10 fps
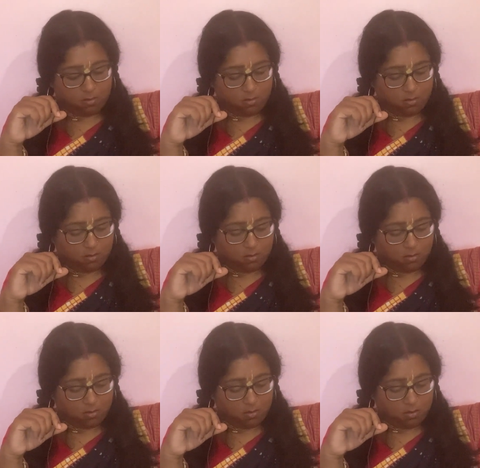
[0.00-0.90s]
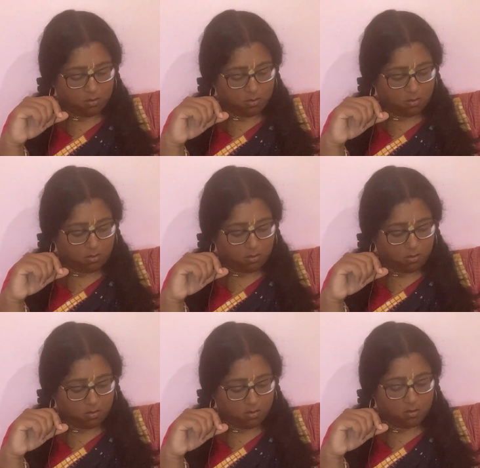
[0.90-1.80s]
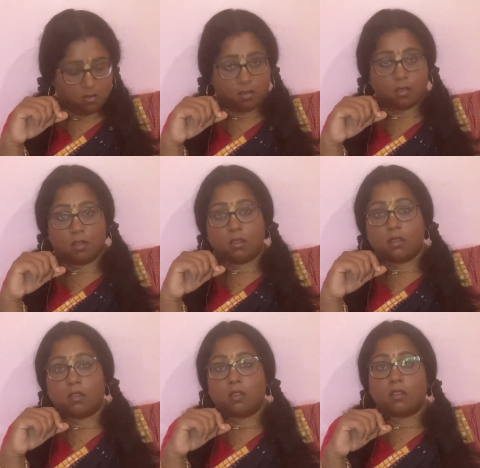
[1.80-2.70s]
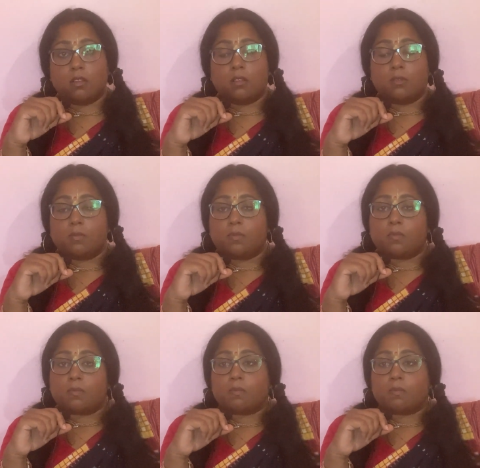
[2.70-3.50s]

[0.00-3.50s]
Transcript: [no speech]